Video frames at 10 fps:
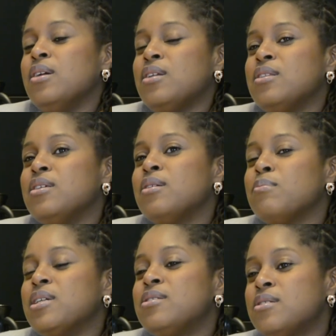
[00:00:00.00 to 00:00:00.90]
and I think
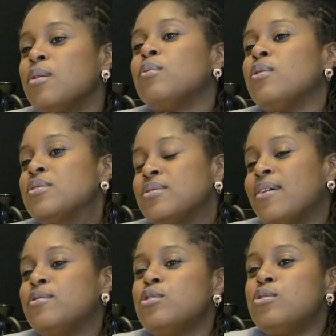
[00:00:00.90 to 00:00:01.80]
my son would also
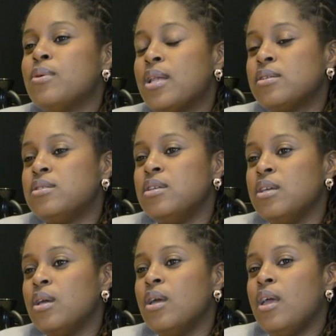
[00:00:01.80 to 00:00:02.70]
have this duality.